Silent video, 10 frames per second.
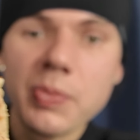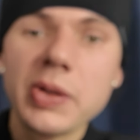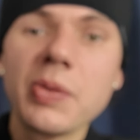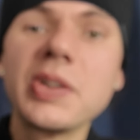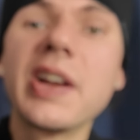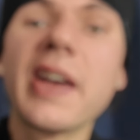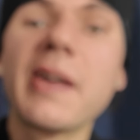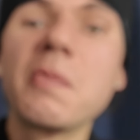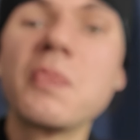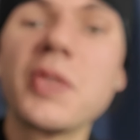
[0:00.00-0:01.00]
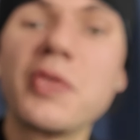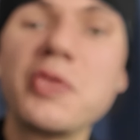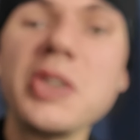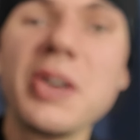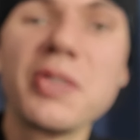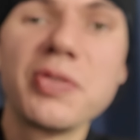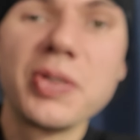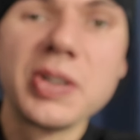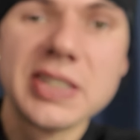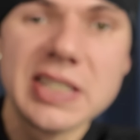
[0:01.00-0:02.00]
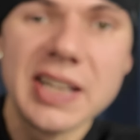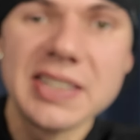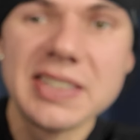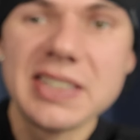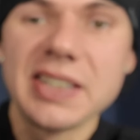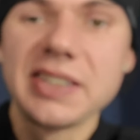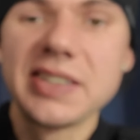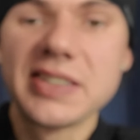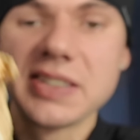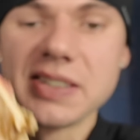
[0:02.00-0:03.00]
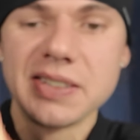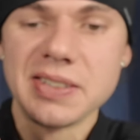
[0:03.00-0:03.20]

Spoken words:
but only like 3 or 4 slices like this.